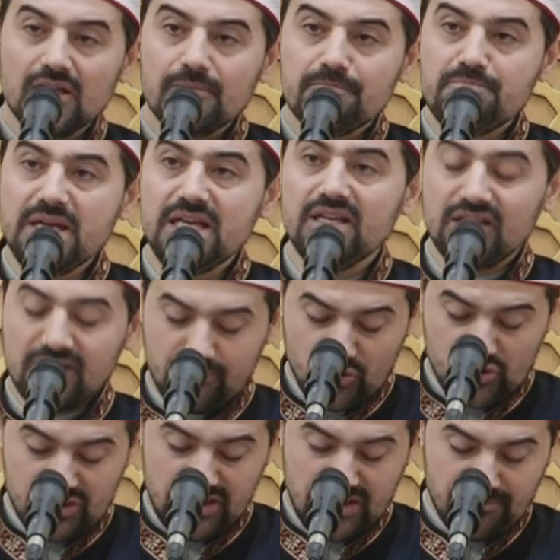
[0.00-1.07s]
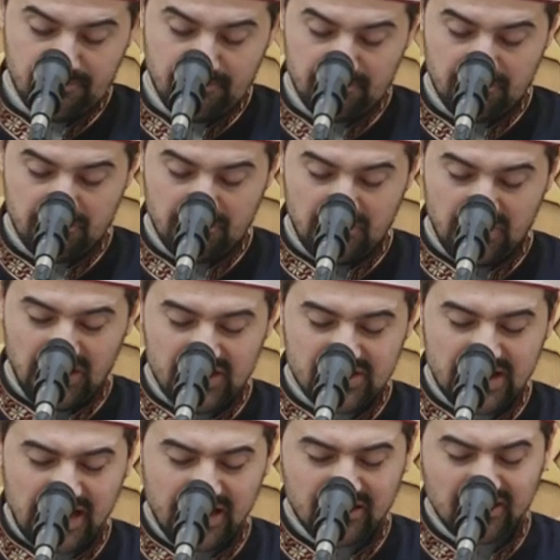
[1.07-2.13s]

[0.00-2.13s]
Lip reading: Being Muslim is a